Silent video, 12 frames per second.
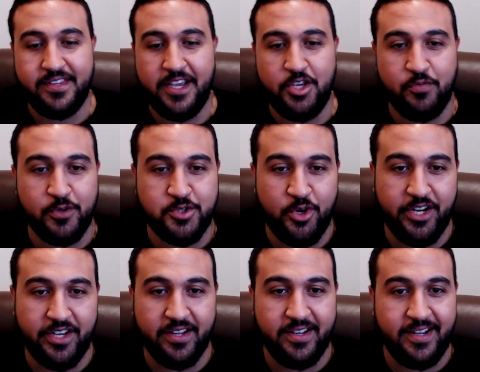thank you for
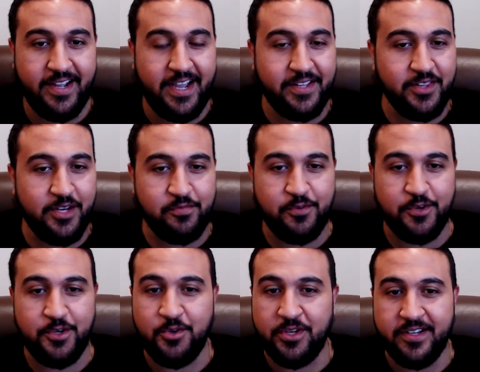joining. I'd love for
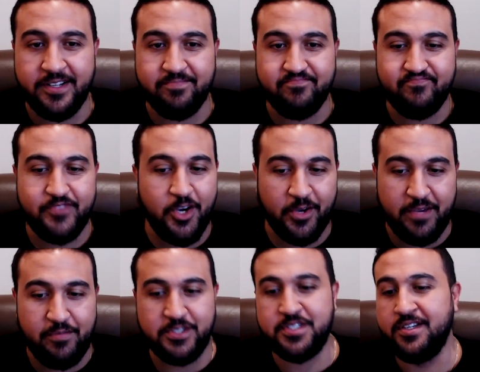you to give
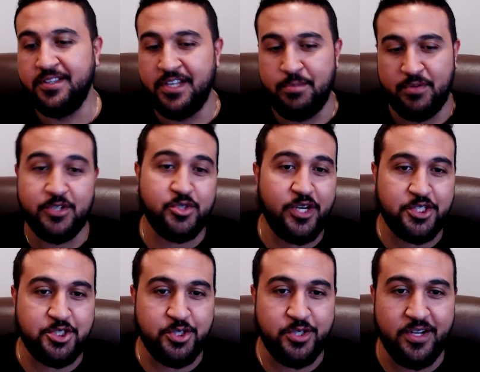us a little bit of an
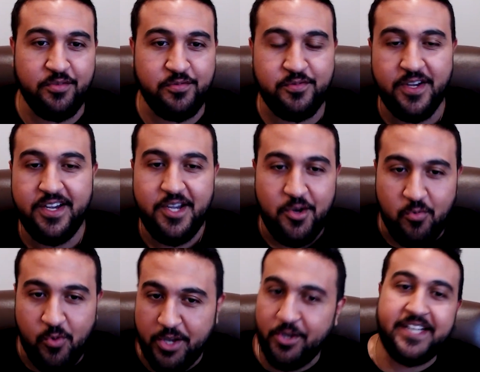introduction of
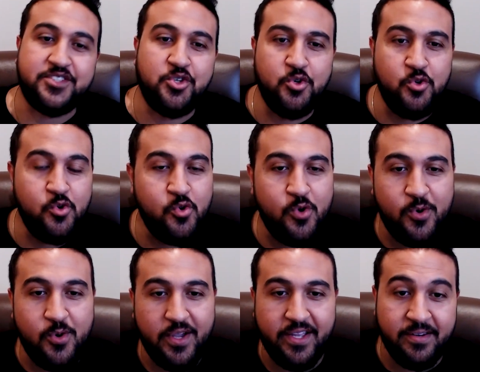what you guys do
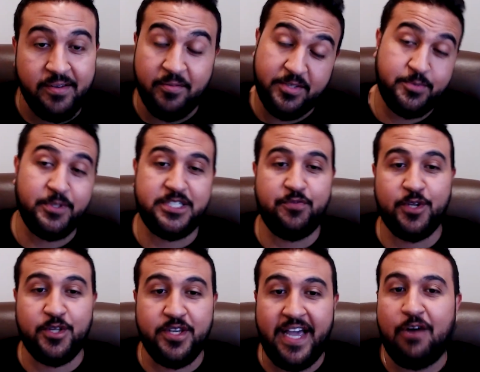and
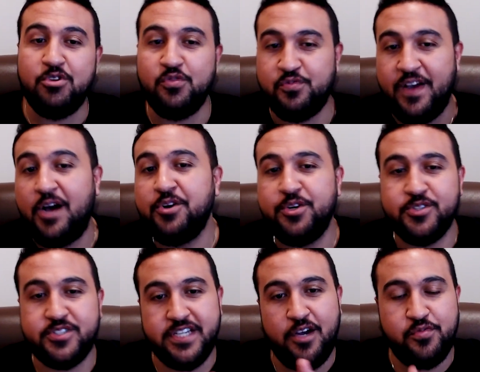specifically how you found
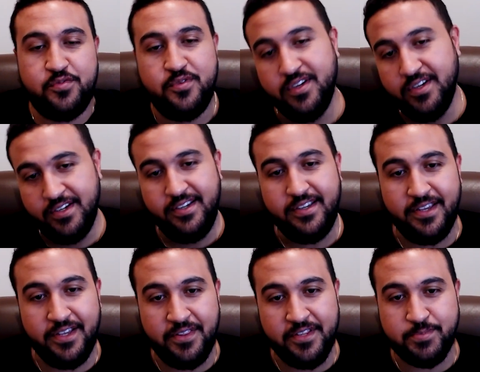yourself
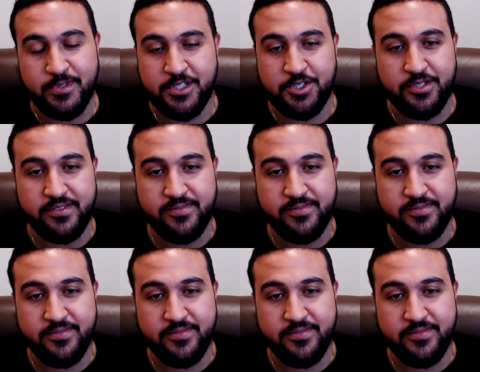in this position.